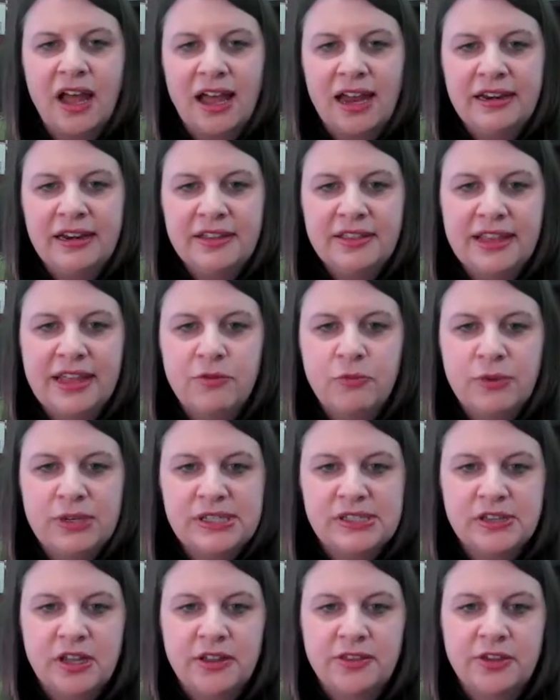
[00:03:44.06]
odd in that
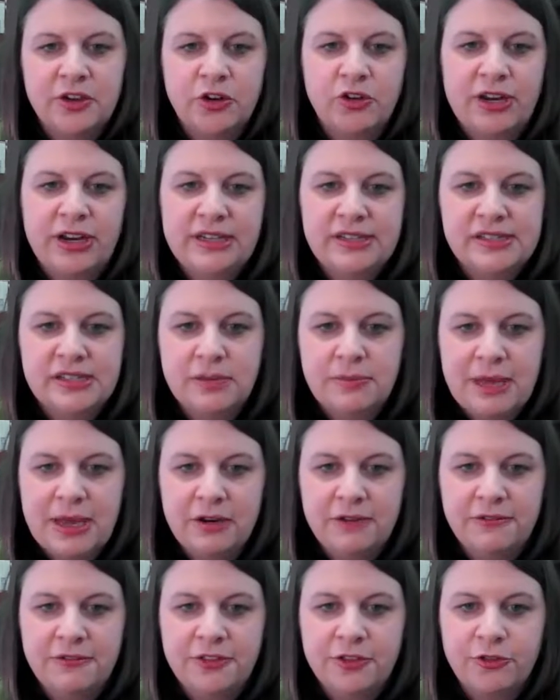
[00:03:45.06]
we saw the greatest
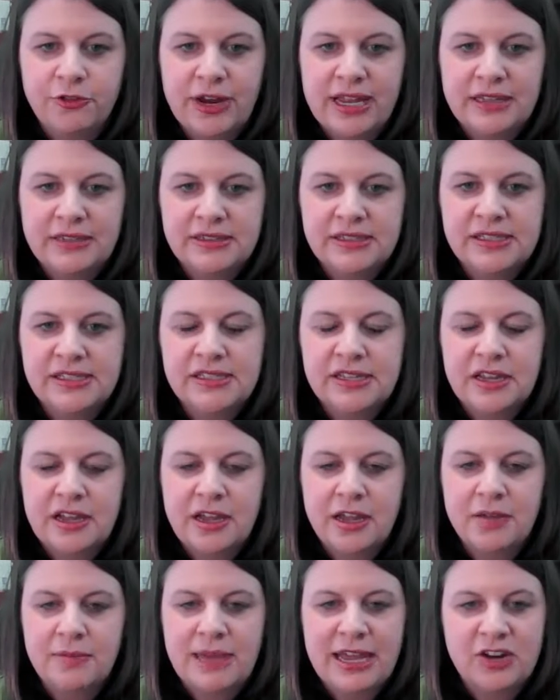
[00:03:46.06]
amount of threats
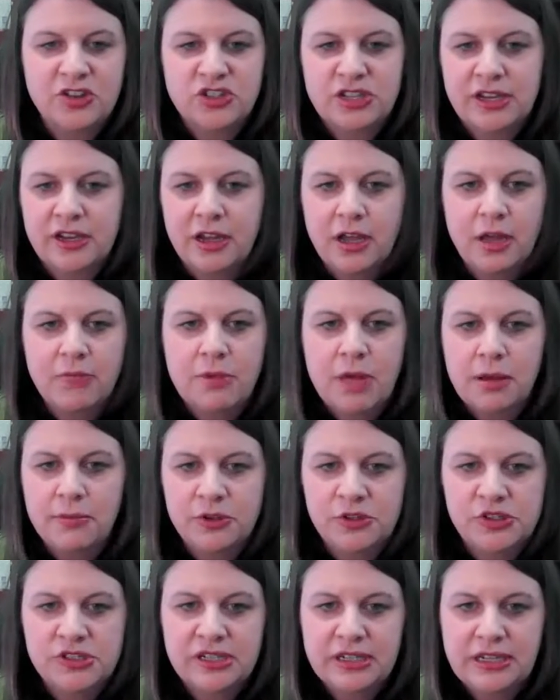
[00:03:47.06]
um, actually come
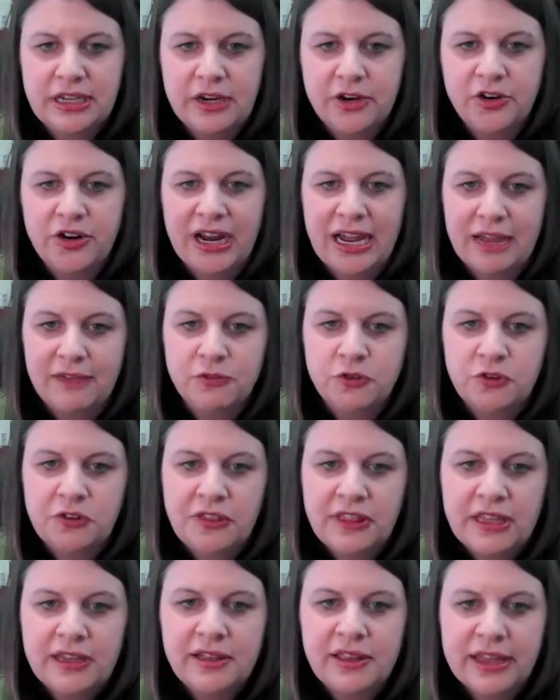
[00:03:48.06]
almost a year
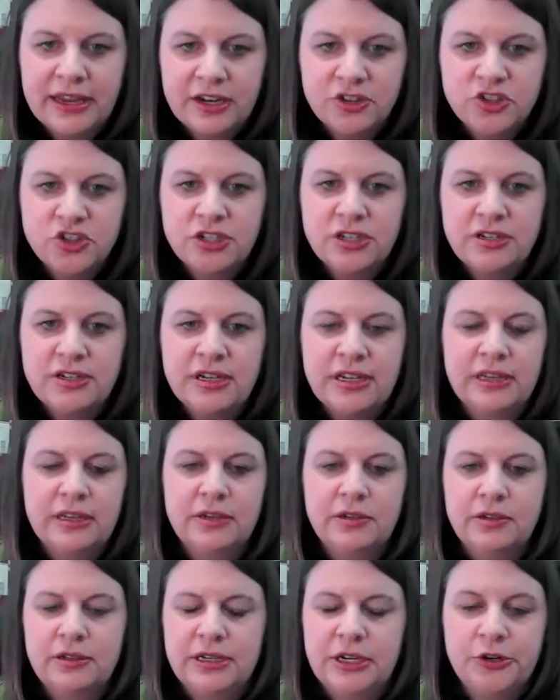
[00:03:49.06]
after the election,
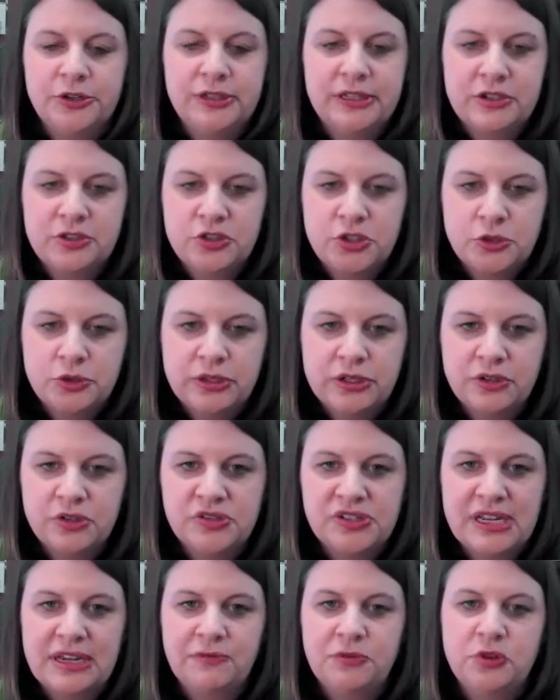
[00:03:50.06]
and nearly two
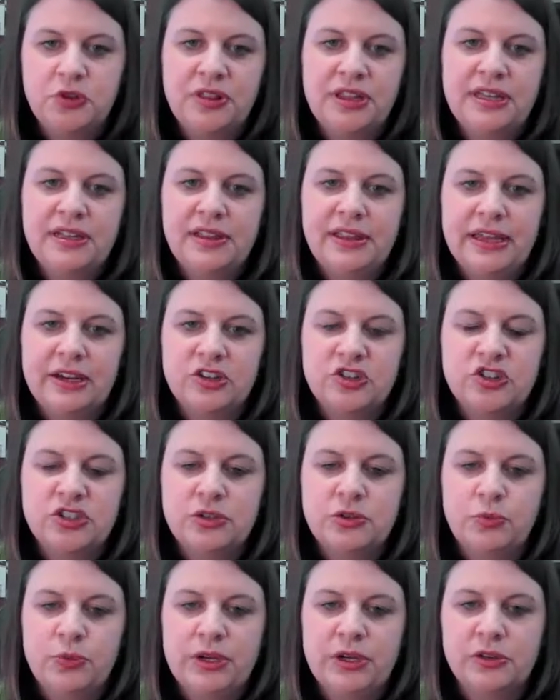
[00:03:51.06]
years after the
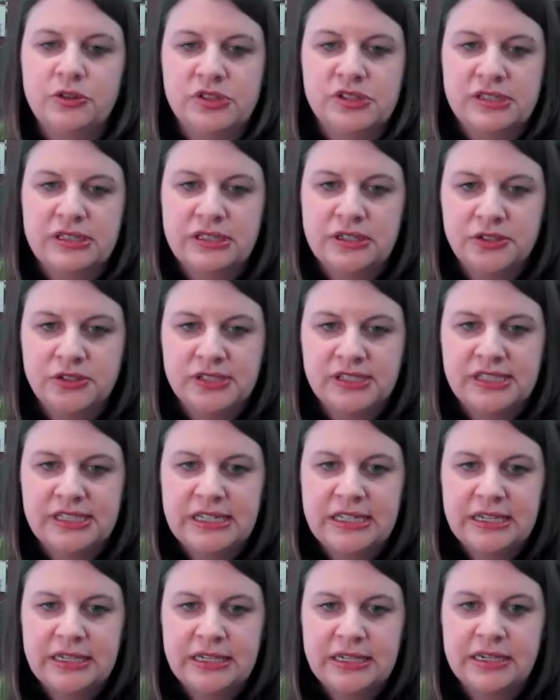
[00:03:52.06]
election, we are still
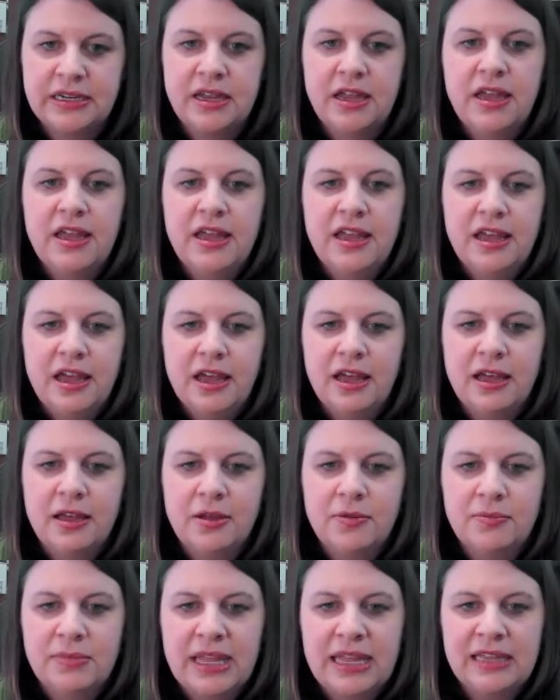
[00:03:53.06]
seeing
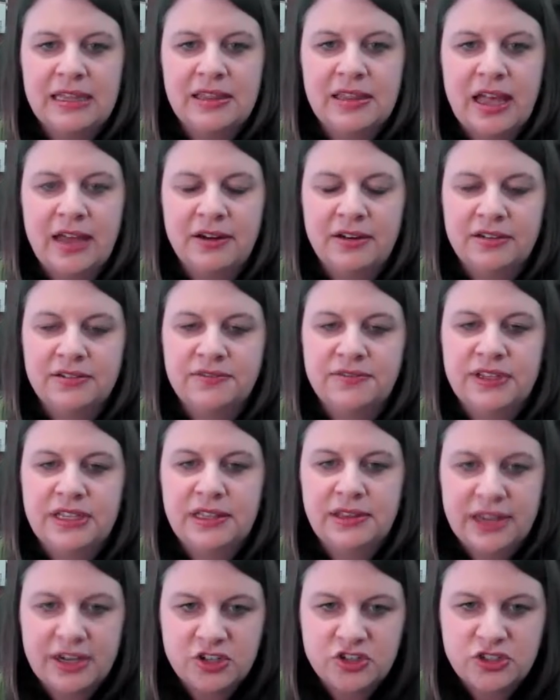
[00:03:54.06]
um, a lot of
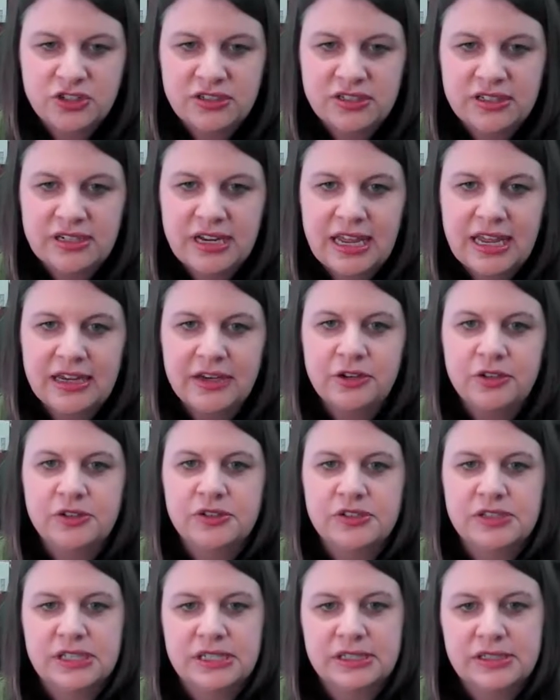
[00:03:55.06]
election
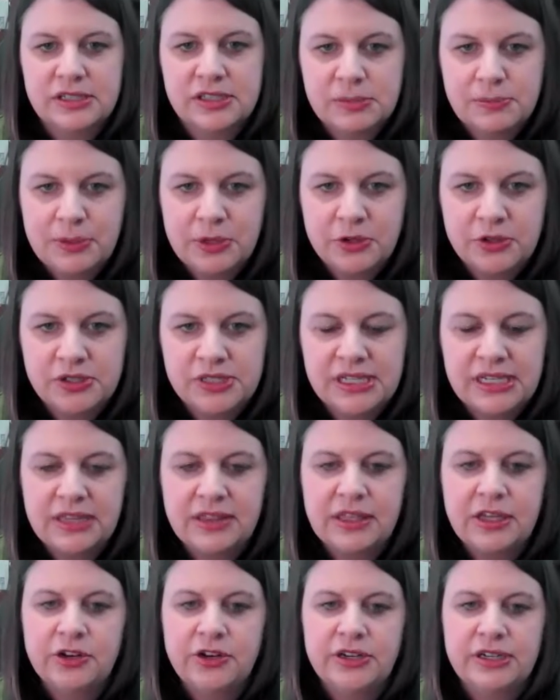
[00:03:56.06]
deniers,
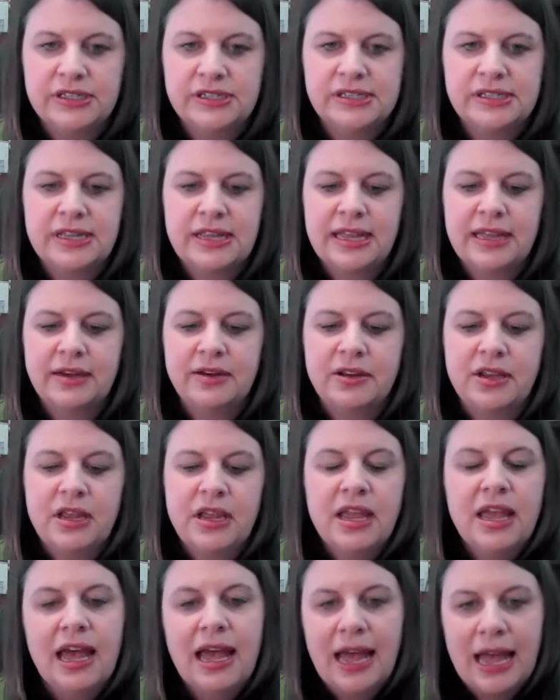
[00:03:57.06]
conspiracy theorists that
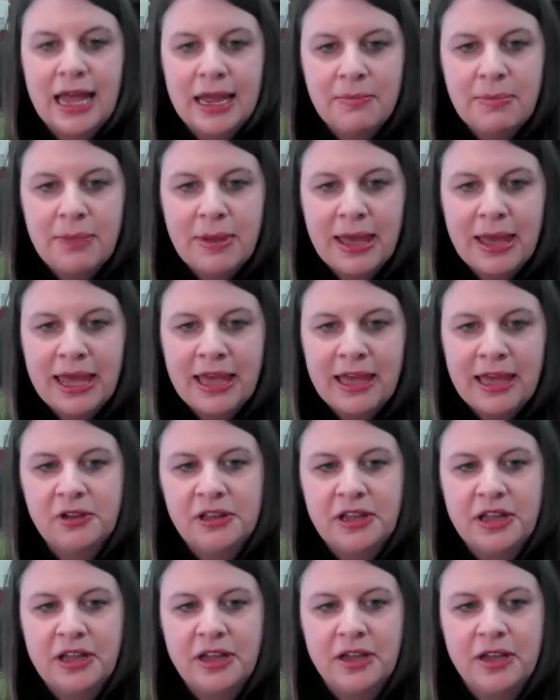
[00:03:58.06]
I
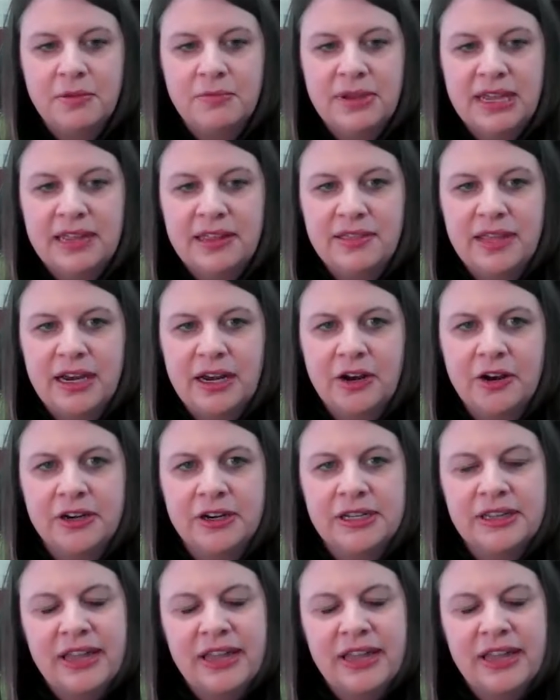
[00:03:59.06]
battle, um, and that our